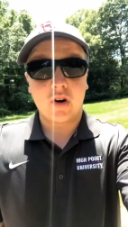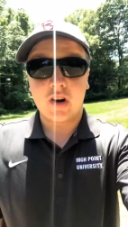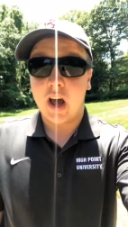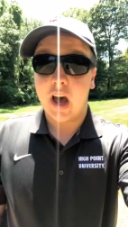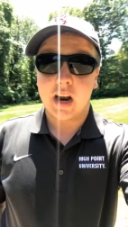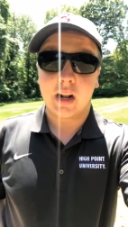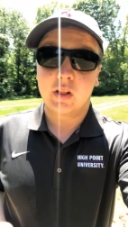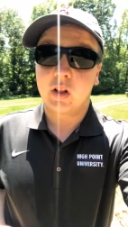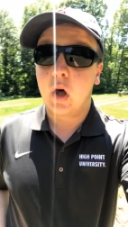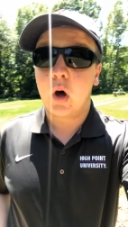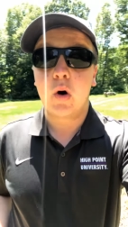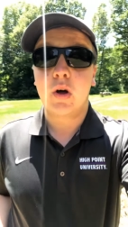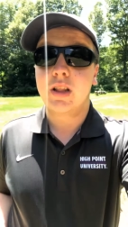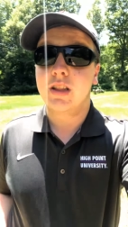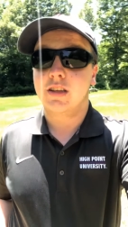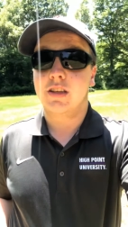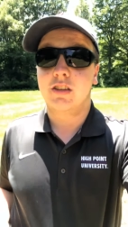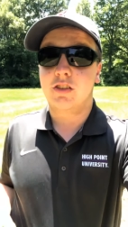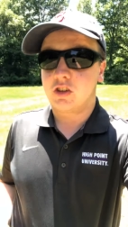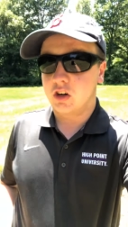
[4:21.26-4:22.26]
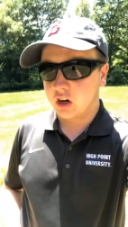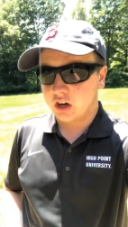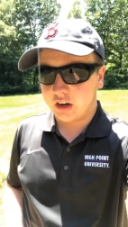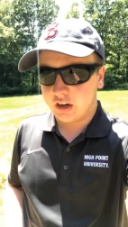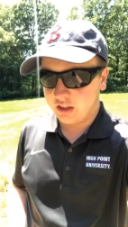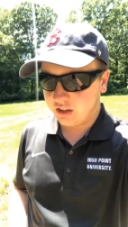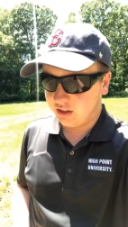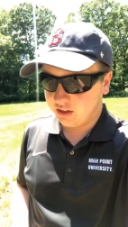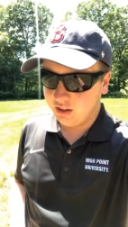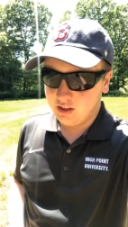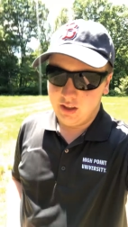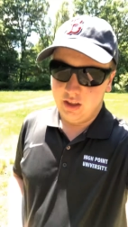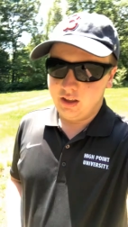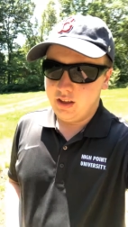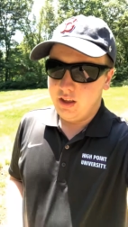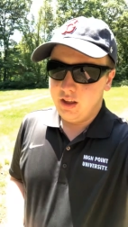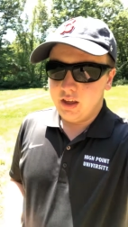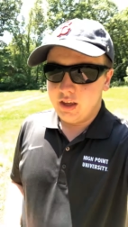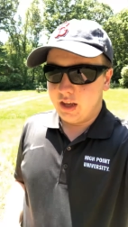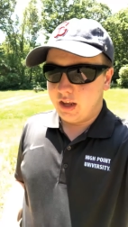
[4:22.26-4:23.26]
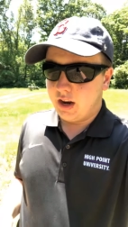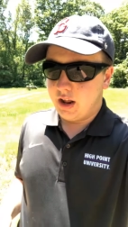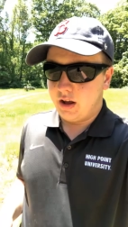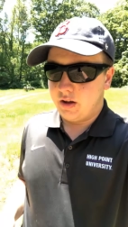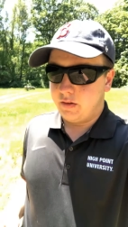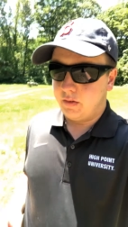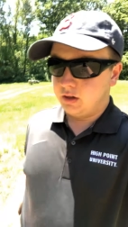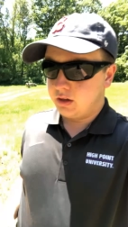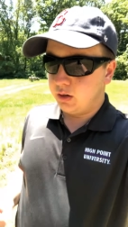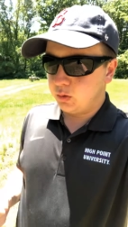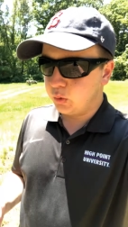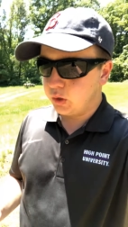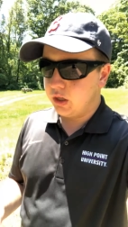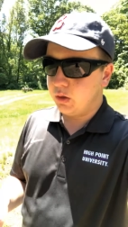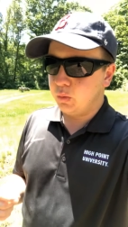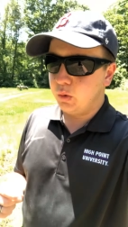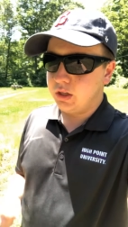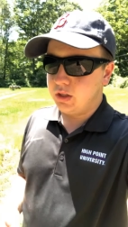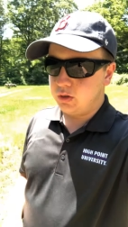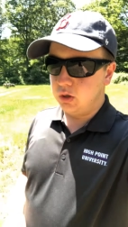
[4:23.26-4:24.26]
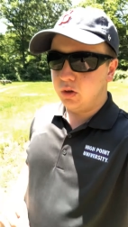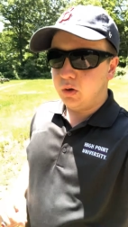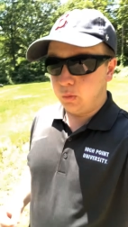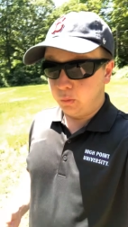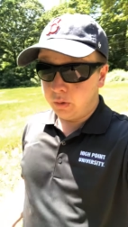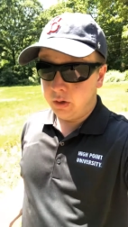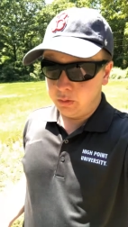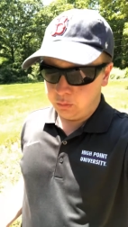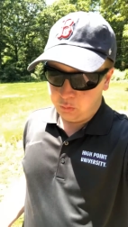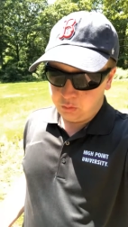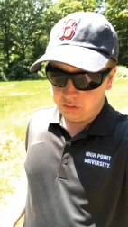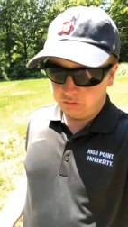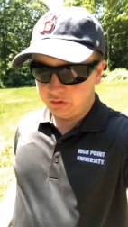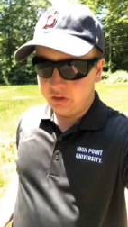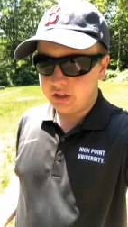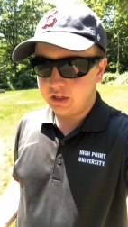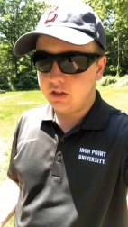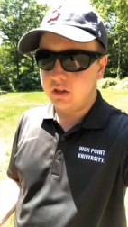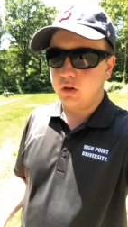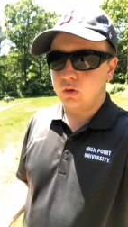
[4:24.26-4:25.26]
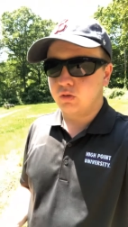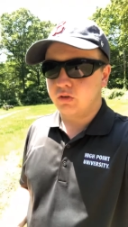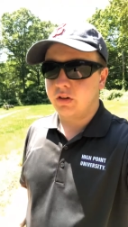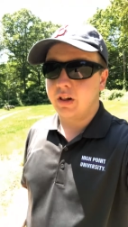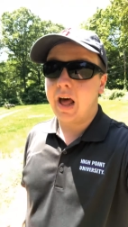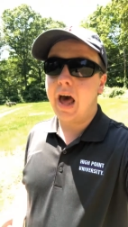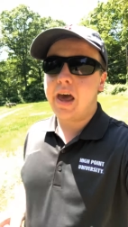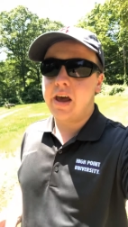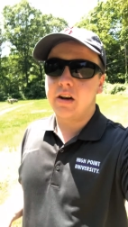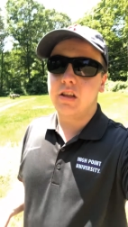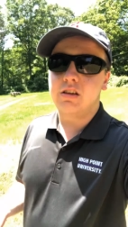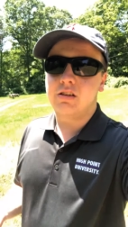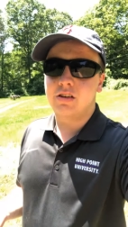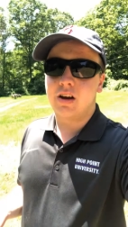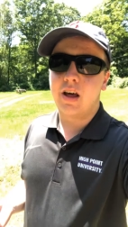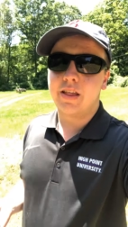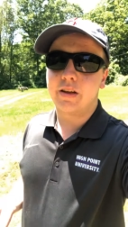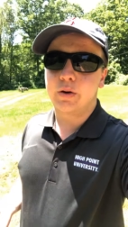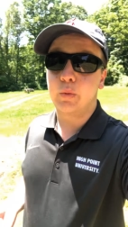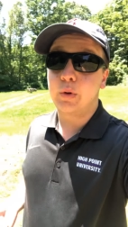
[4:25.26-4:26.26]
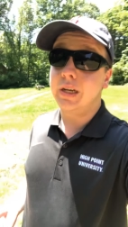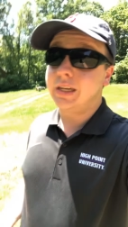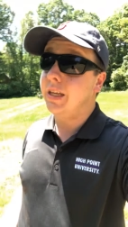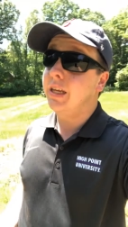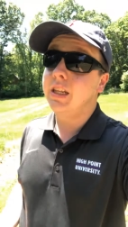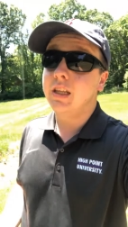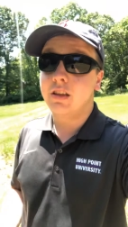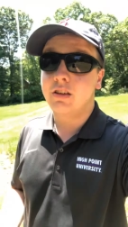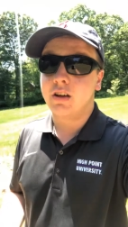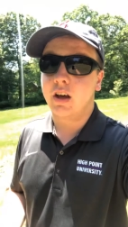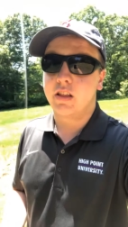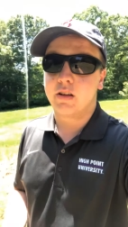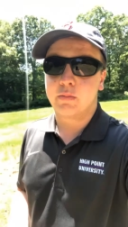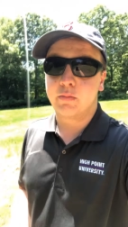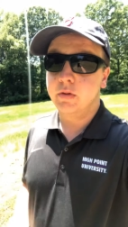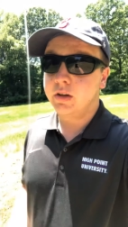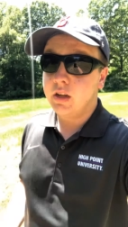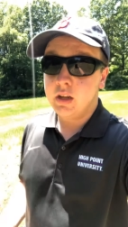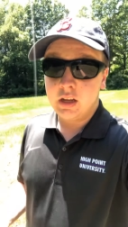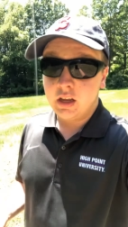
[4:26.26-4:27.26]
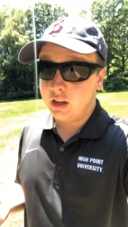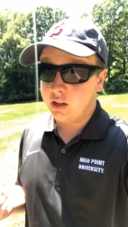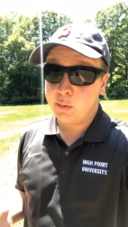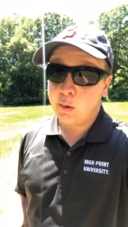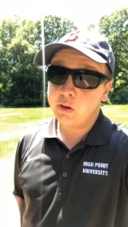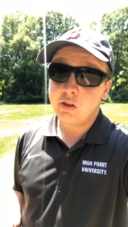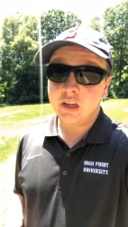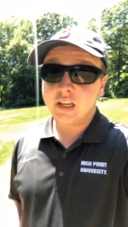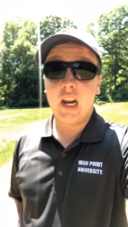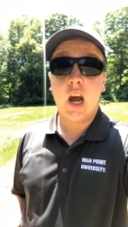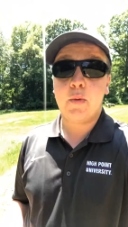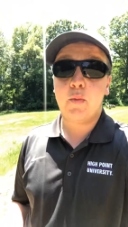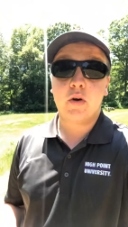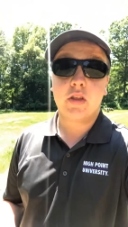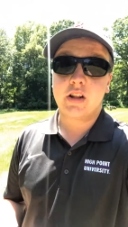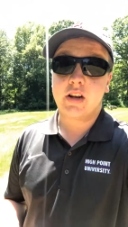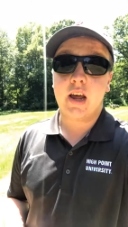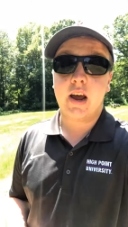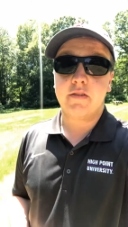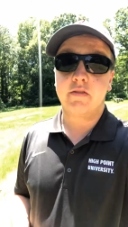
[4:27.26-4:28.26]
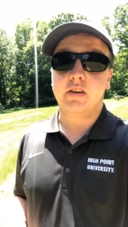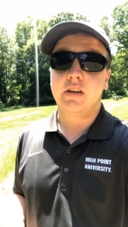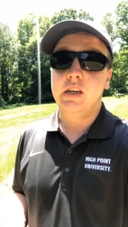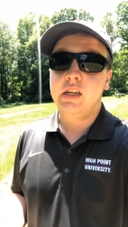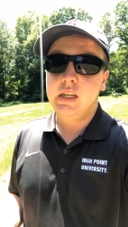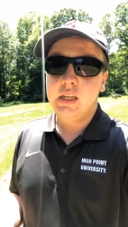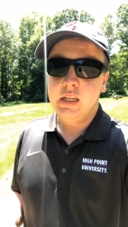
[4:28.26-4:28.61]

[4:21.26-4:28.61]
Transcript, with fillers: not alone in this journey, you know, because we we do we we really do rely on each other. We need each other, especially now more than ever.